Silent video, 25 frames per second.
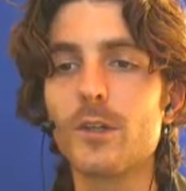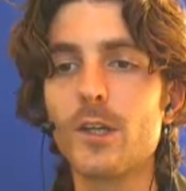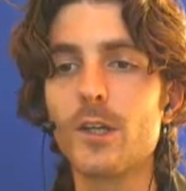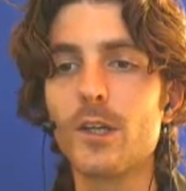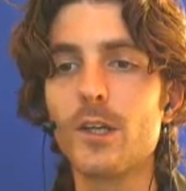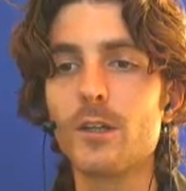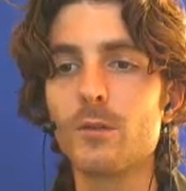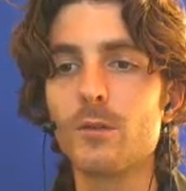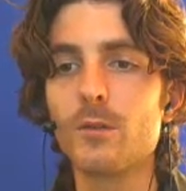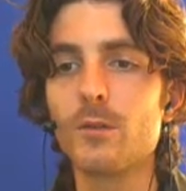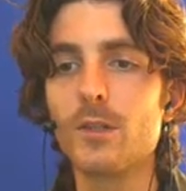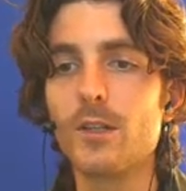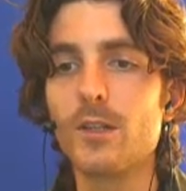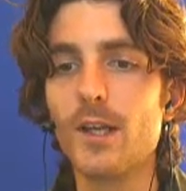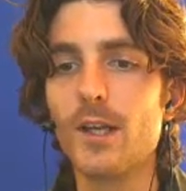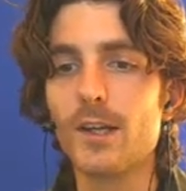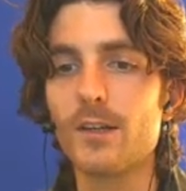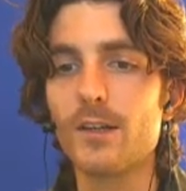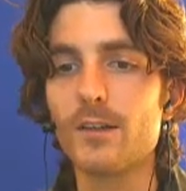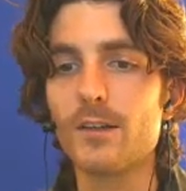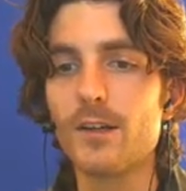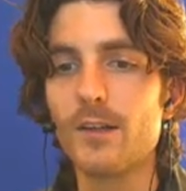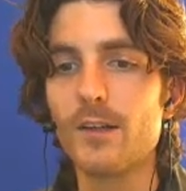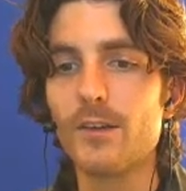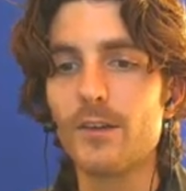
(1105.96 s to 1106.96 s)
to
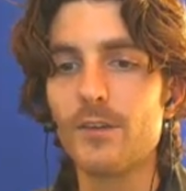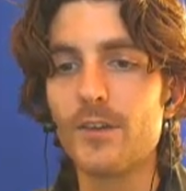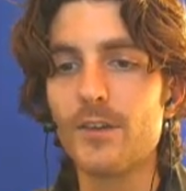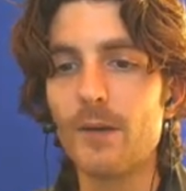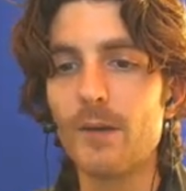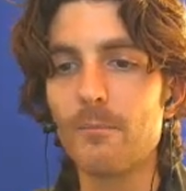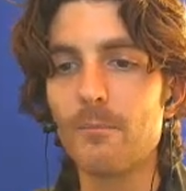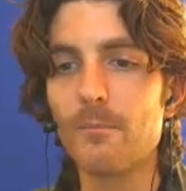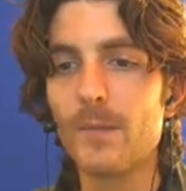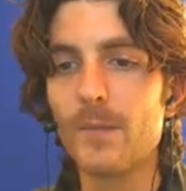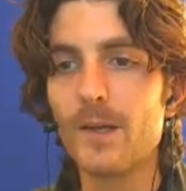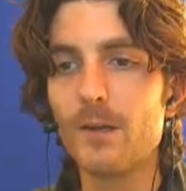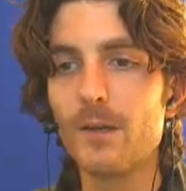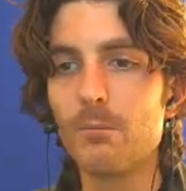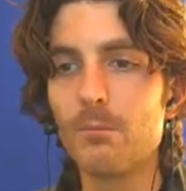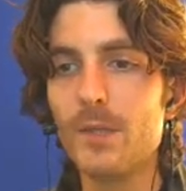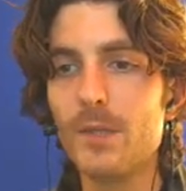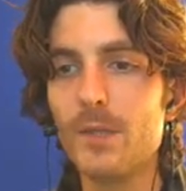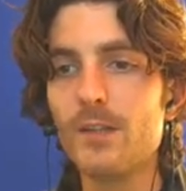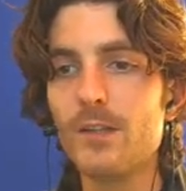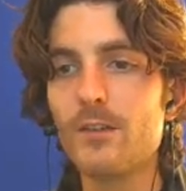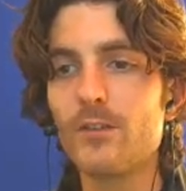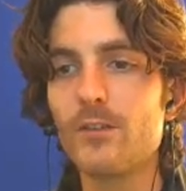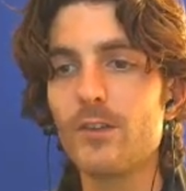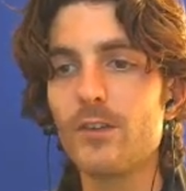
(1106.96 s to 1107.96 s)
detect some
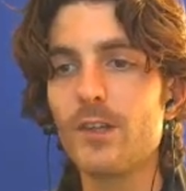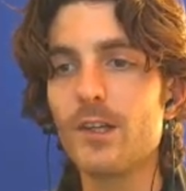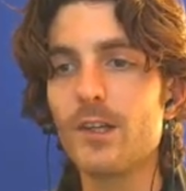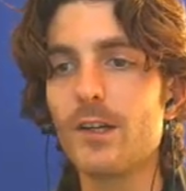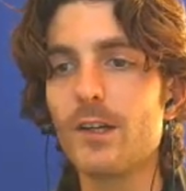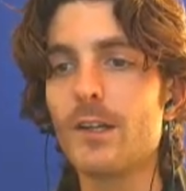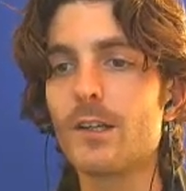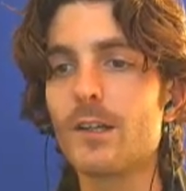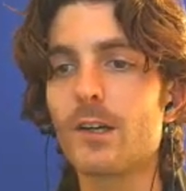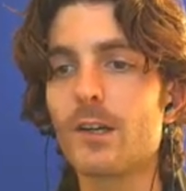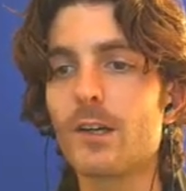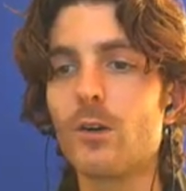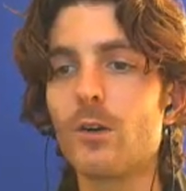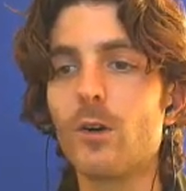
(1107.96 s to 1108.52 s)
beats here and